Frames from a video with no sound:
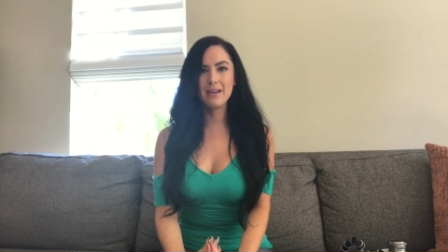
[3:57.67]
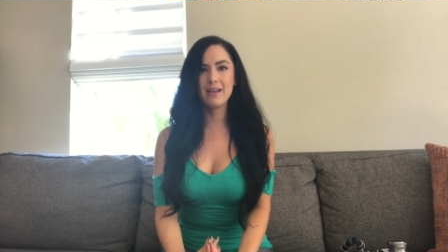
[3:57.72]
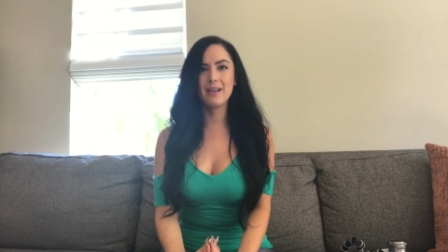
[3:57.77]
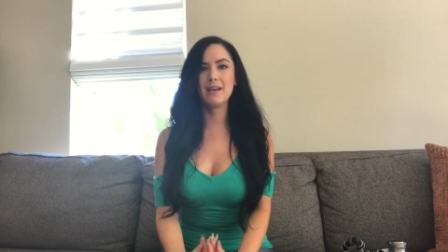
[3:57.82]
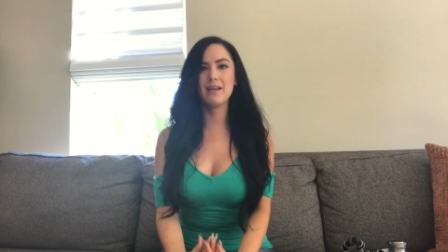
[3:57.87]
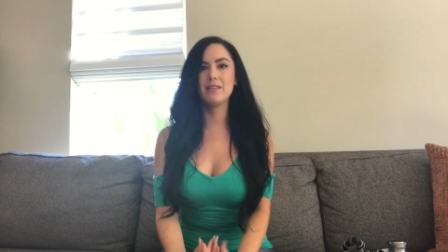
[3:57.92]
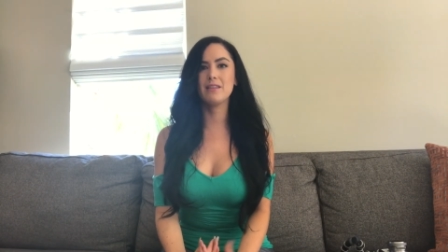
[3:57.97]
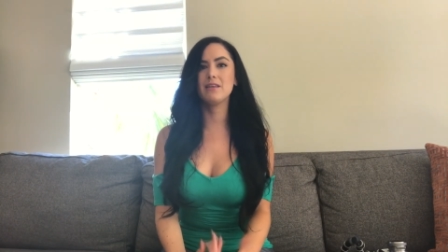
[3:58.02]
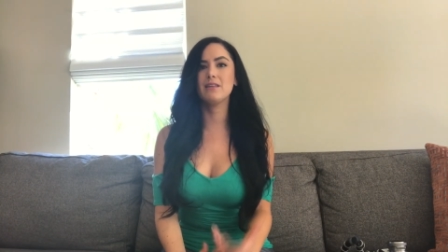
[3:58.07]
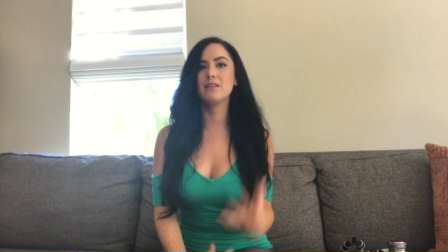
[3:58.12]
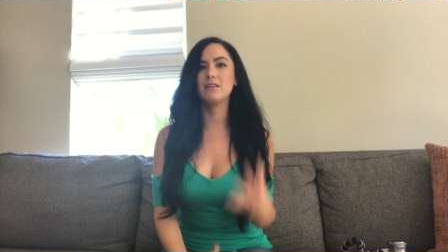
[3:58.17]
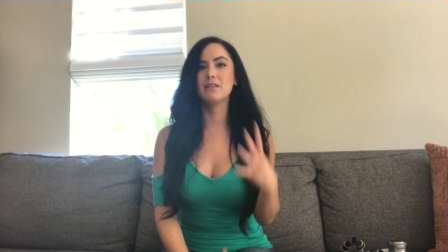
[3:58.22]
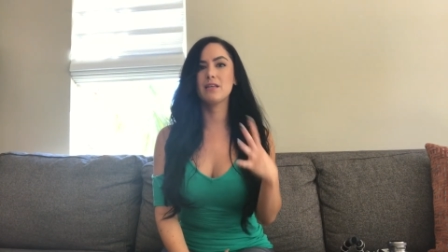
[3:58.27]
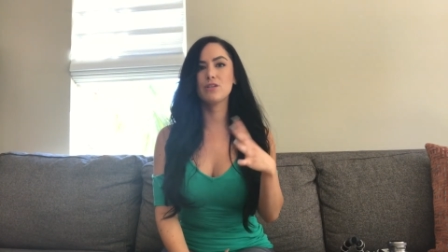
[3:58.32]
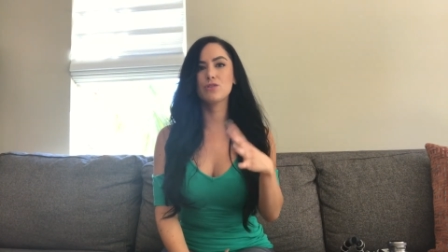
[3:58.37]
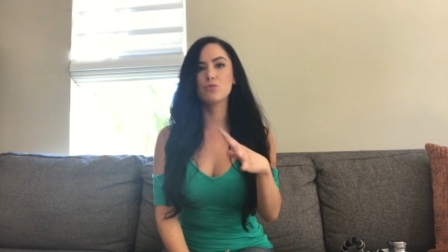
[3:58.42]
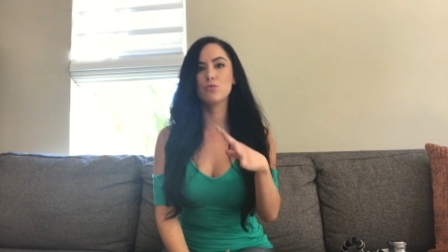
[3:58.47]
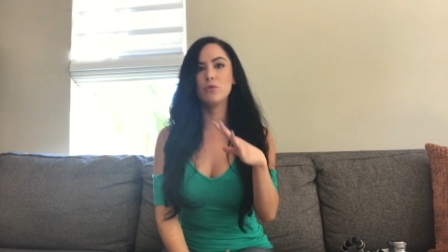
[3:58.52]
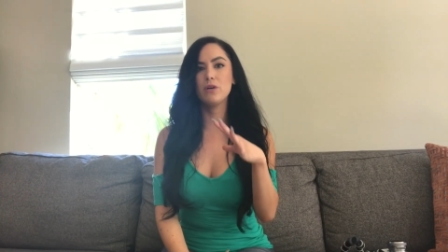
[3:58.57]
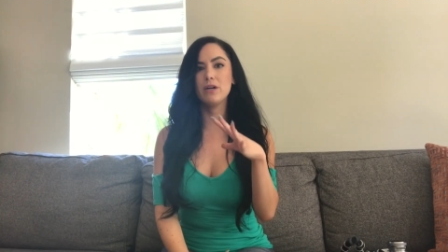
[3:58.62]
And I think that
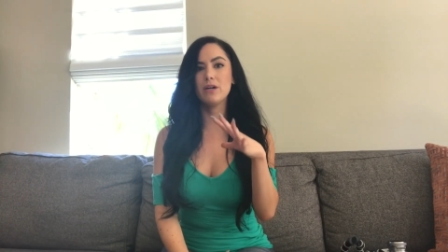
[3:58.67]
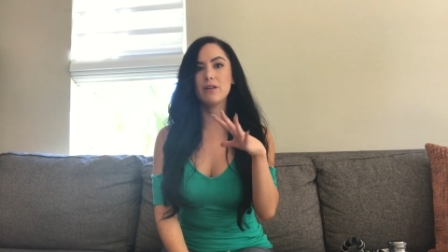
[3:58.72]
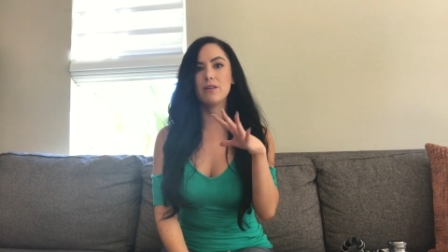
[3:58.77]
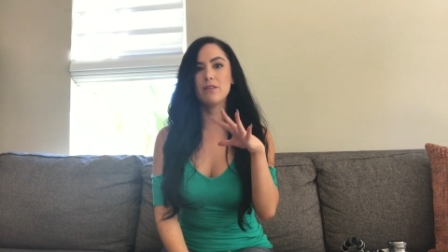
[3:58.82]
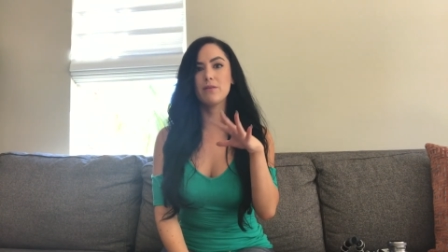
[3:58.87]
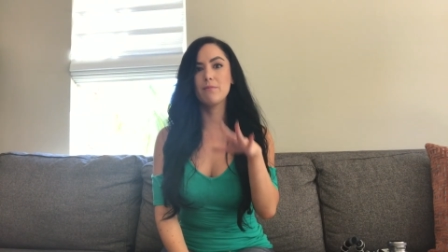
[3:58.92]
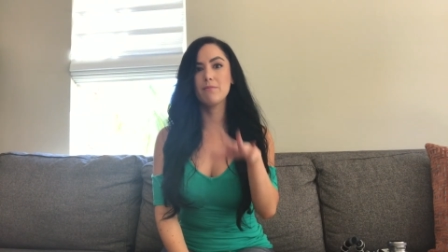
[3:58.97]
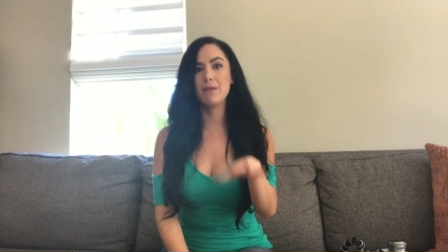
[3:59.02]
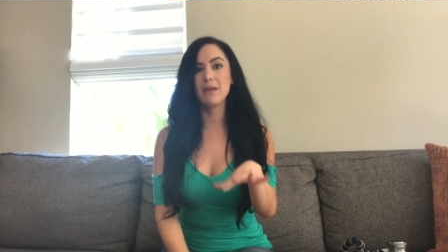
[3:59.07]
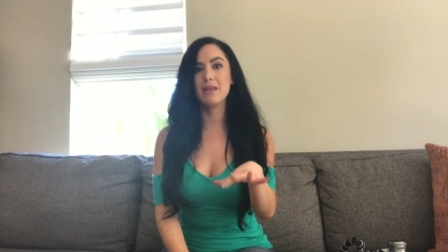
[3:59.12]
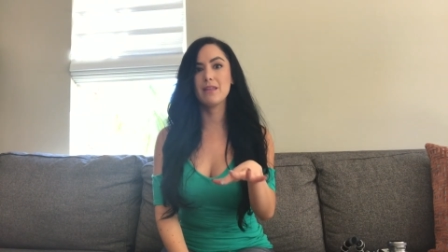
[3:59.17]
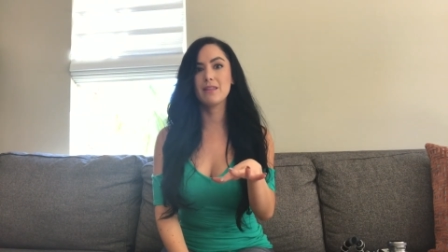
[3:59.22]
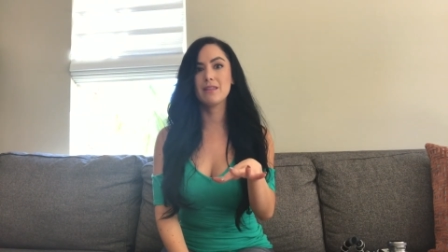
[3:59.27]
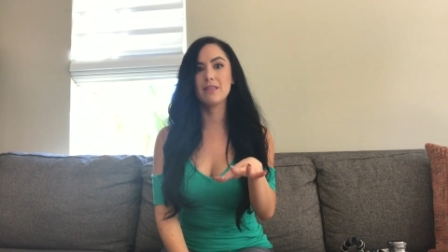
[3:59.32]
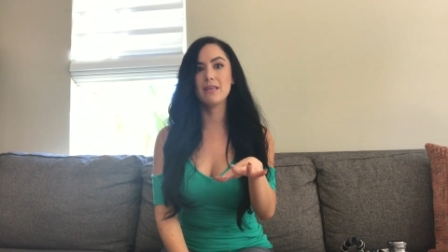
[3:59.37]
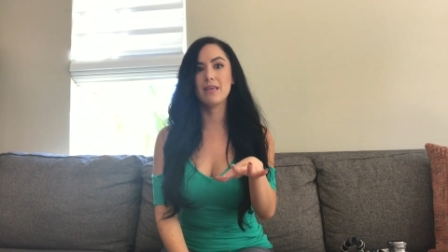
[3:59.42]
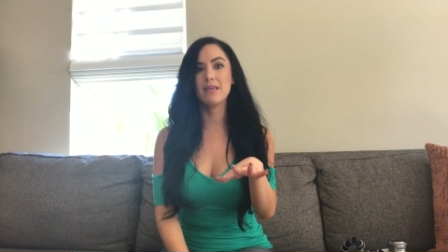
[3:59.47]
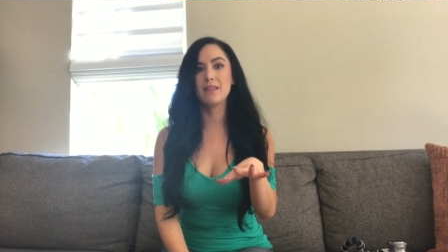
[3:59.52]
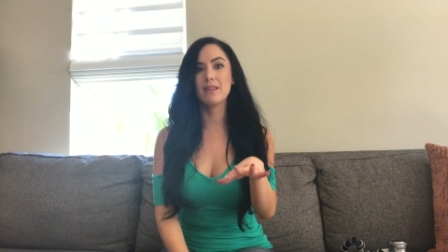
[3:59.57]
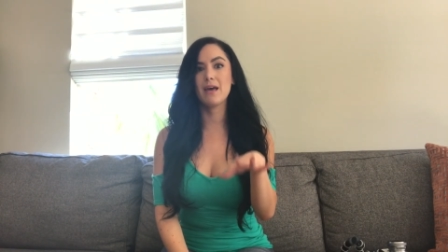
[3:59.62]
that's what the main
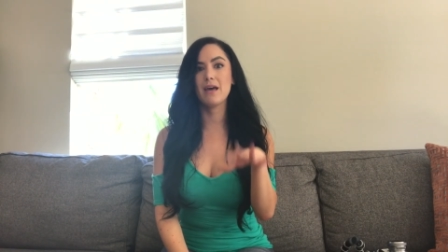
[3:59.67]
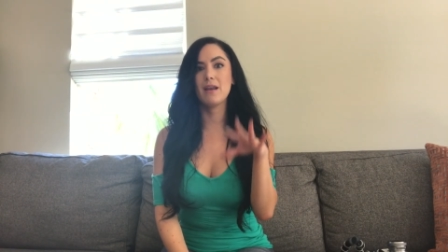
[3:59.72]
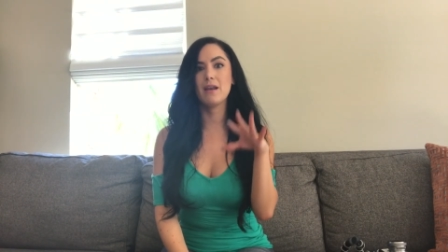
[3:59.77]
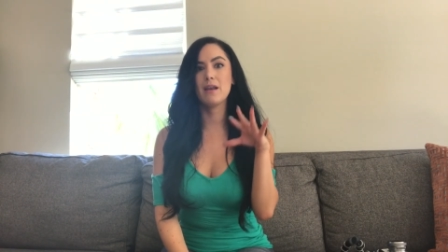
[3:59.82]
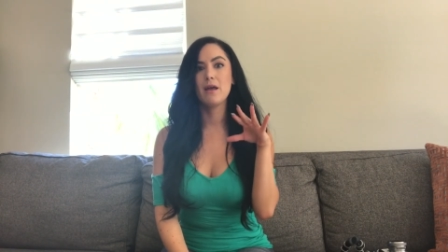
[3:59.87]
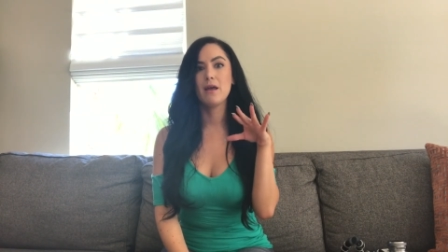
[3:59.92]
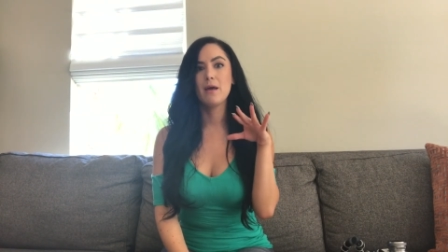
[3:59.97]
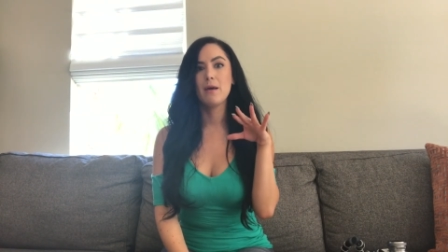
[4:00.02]
thing that